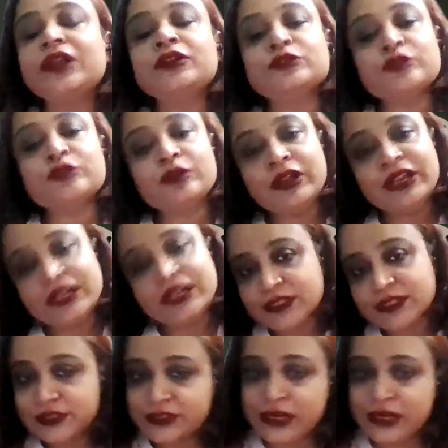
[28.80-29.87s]
so let's
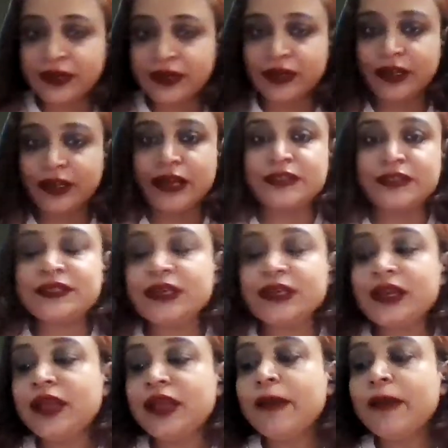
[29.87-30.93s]
get started, guys.
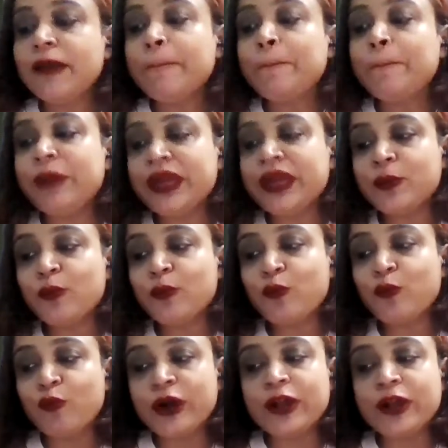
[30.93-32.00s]
Being
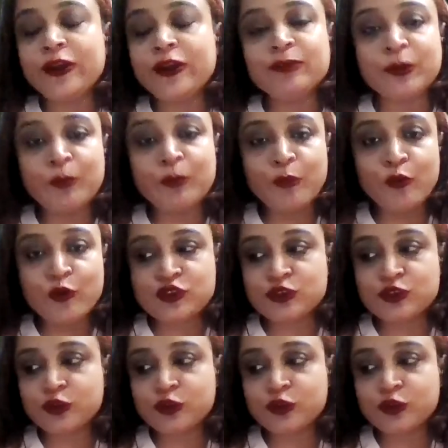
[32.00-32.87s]
one of the most